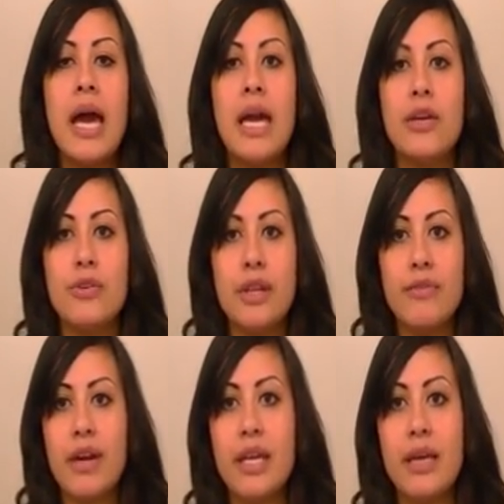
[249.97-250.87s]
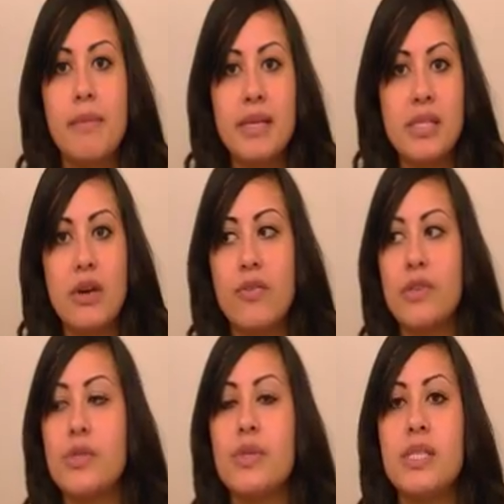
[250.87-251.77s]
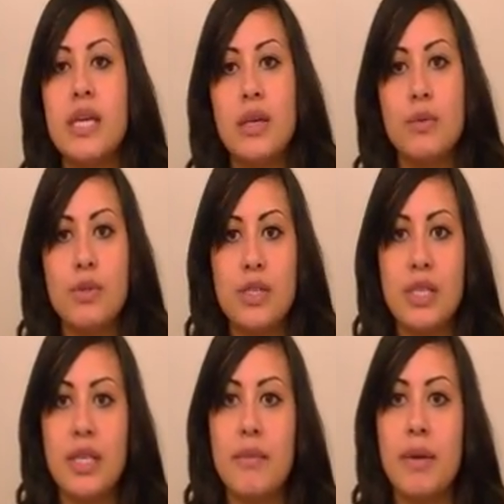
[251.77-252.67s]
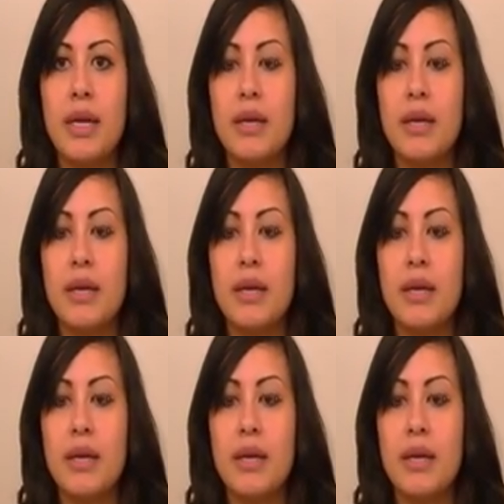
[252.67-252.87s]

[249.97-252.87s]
I know that I've got to get myself into a steady routine, get